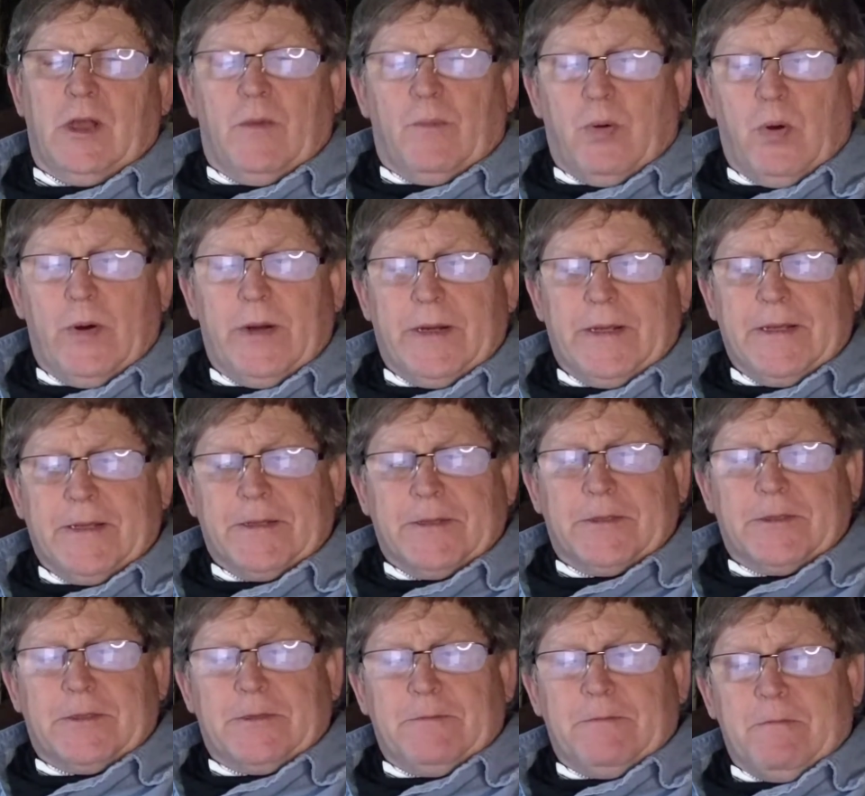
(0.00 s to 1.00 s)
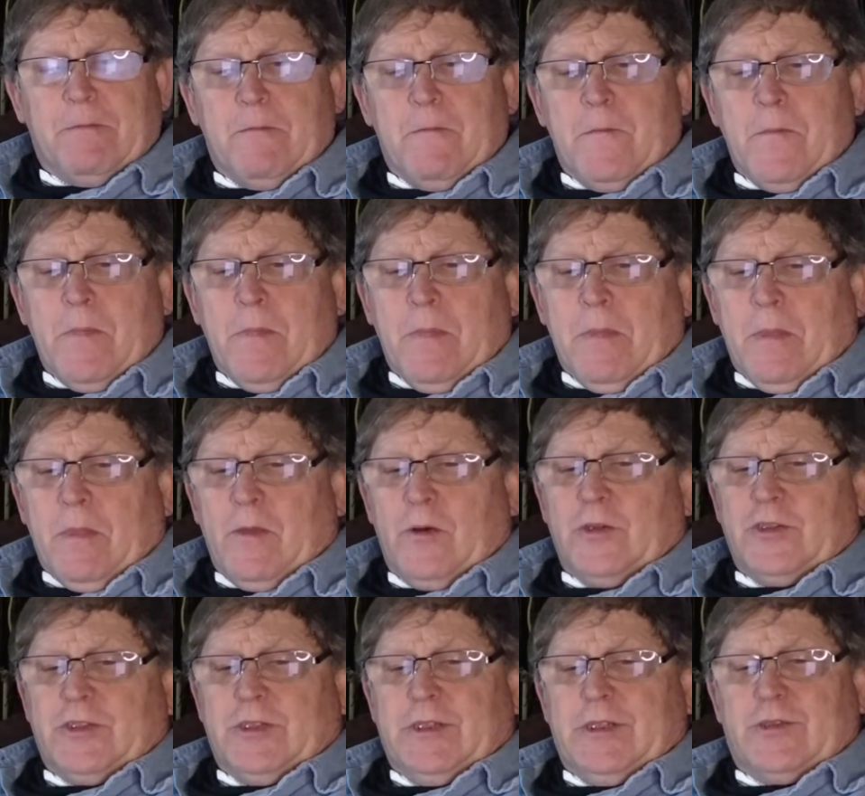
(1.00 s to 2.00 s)
Point is,
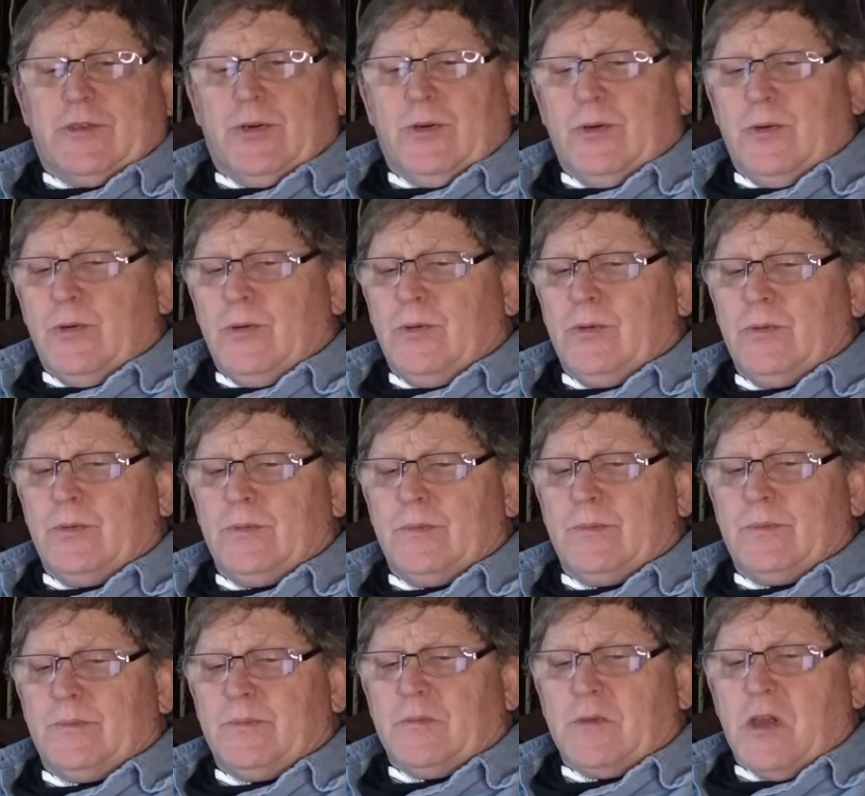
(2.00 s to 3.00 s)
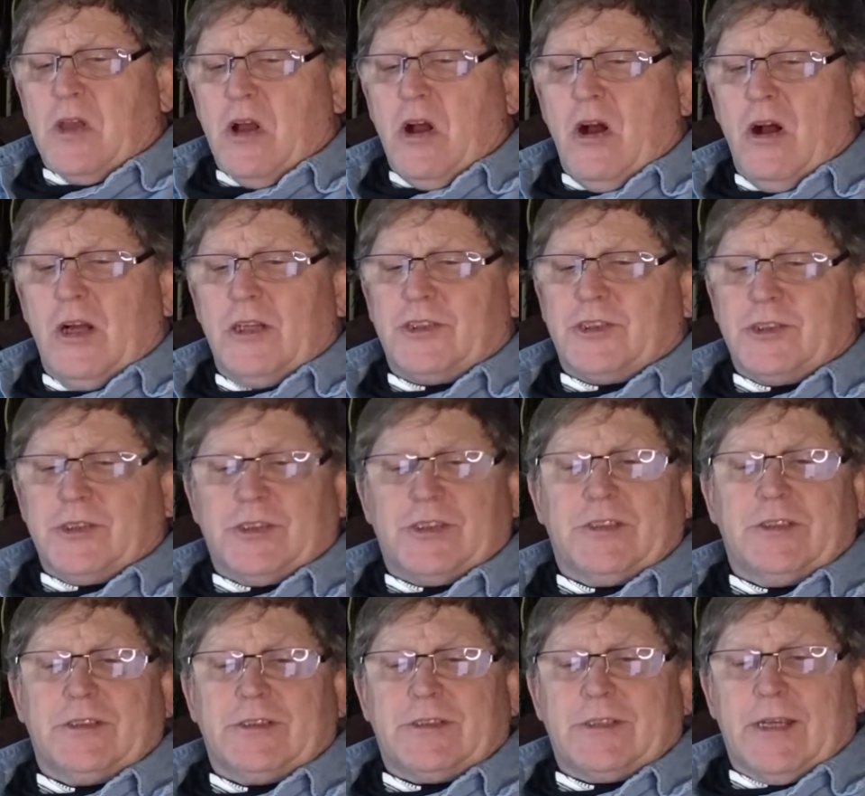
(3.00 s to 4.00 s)
there's an eternal
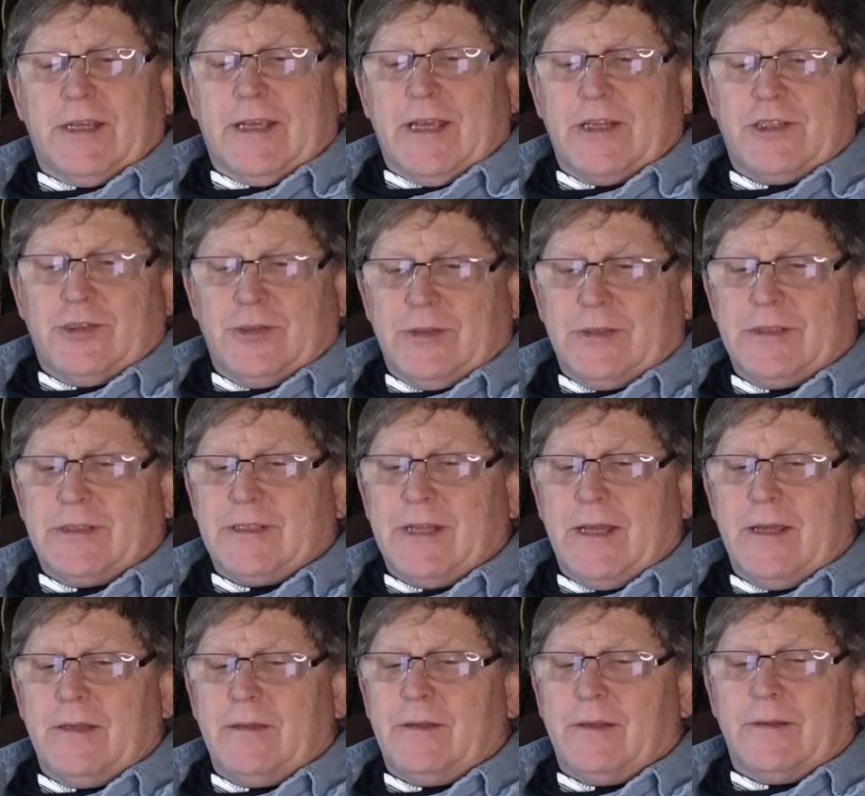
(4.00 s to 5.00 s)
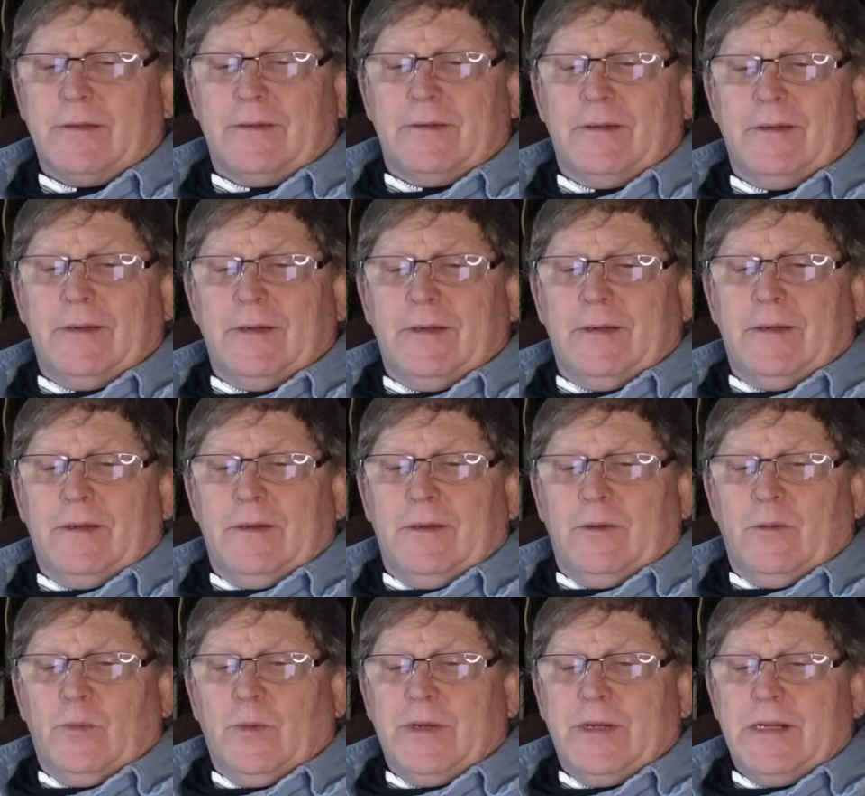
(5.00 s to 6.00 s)
consciousness, I guess you could say, that
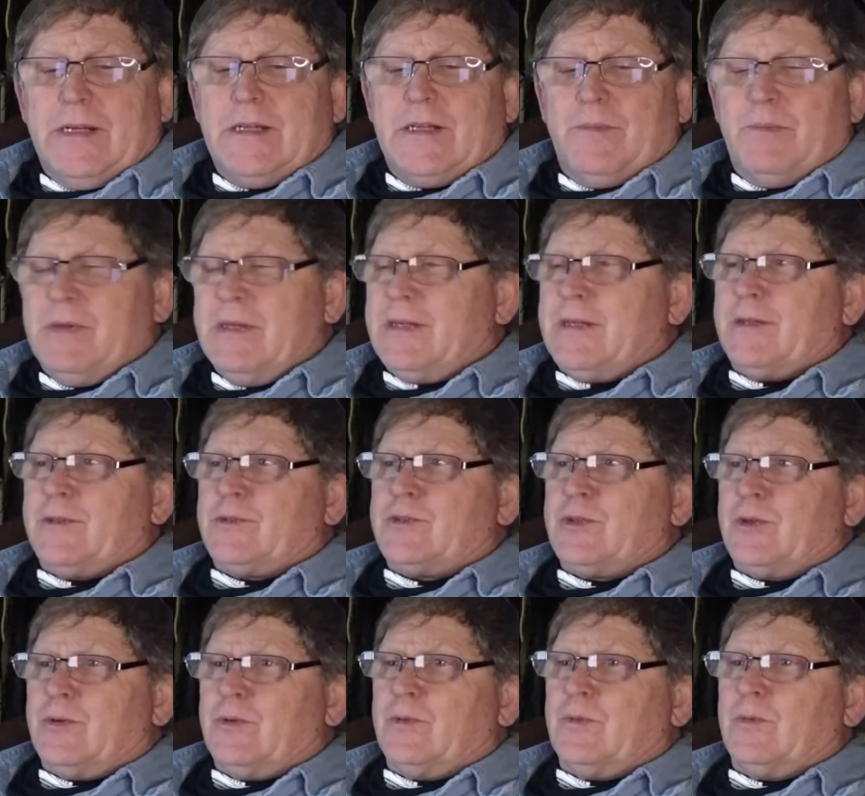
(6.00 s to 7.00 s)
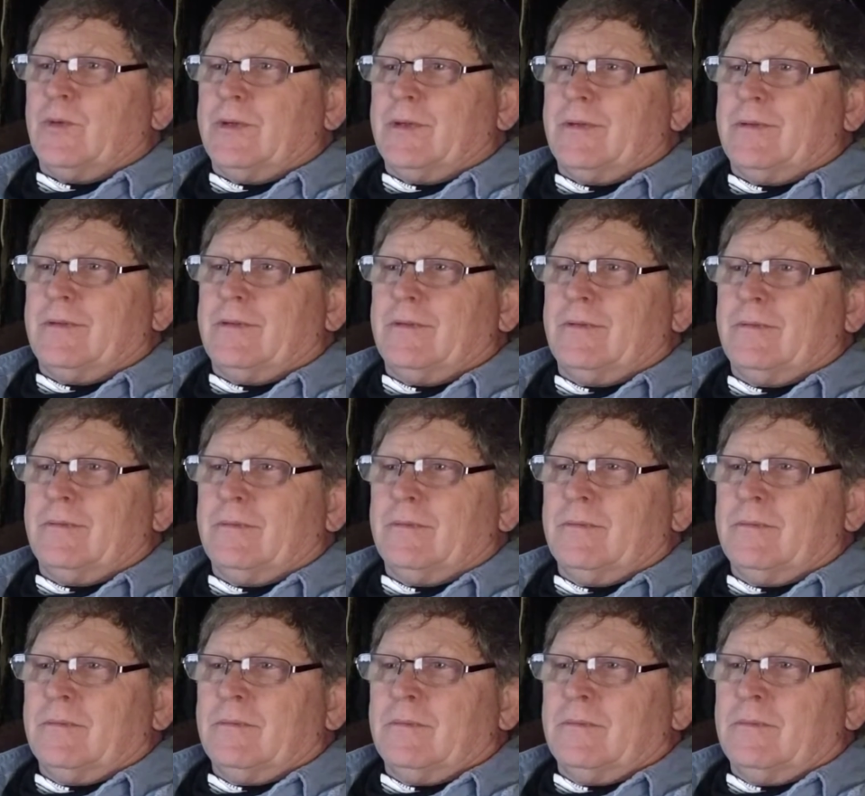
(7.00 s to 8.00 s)
we need to be concerned with.
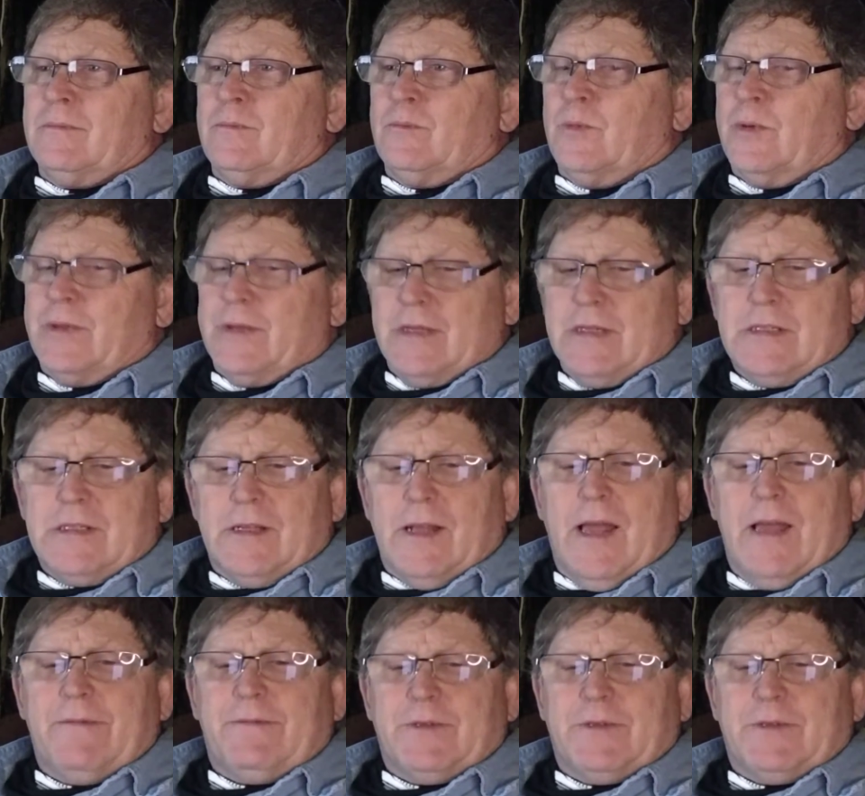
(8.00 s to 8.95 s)
When this life